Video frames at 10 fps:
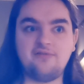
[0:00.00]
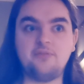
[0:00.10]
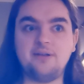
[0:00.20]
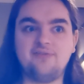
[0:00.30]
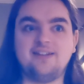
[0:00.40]
give
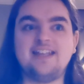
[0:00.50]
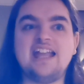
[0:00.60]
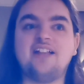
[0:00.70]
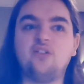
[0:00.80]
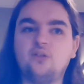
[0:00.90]
it a bit of a
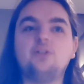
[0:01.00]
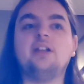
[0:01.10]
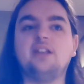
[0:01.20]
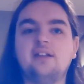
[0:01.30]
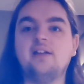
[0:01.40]
kick, something
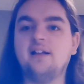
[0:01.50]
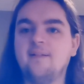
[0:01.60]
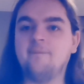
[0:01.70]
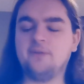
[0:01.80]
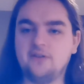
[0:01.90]
that you're
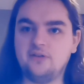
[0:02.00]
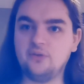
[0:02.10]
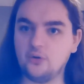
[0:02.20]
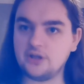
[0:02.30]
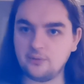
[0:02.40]

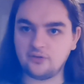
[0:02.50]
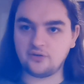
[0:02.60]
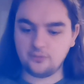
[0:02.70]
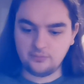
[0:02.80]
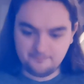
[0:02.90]
not used
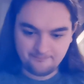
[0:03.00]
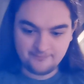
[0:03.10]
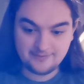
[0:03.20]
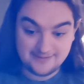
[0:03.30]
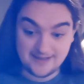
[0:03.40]
to.
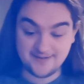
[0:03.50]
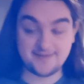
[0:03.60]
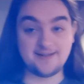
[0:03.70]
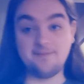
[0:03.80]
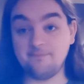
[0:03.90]
This
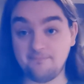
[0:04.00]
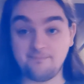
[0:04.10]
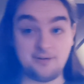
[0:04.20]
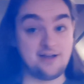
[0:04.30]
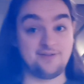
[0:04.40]
is it.
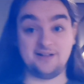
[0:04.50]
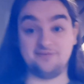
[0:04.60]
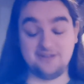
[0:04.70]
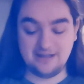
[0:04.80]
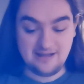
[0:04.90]

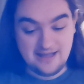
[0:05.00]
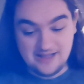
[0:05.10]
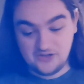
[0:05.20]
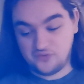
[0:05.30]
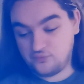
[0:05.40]
Perfect for that.
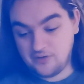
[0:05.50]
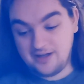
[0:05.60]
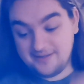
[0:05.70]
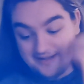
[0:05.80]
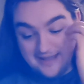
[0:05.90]
It's
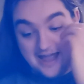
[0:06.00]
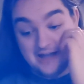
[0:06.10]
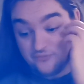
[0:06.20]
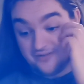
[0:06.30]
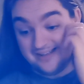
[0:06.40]
great.
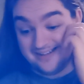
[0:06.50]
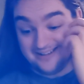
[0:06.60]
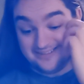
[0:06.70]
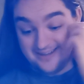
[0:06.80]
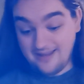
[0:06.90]
I really
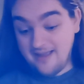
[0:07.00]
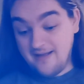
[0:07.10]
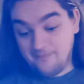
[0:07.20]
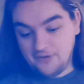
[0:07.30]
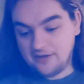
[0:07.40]
like that.
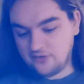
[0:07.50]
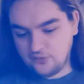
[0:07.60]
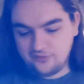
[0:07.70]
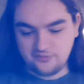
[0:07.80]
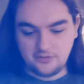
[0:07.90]
I think it's
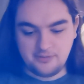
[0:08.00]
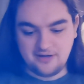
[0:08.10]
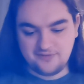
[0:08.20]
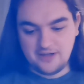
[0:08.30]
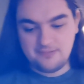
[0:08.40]
good for a
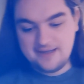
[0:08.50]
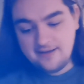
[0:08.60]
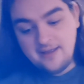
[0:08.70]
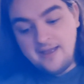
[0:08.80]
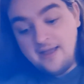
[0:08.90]
birthday beer,